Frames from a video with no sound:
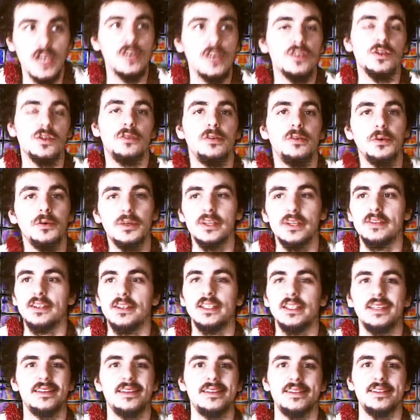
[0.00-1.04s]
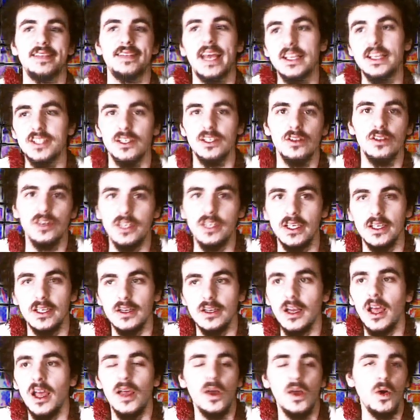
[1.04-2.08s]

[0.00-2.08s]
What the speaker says: So if you would have seen a sketchy looking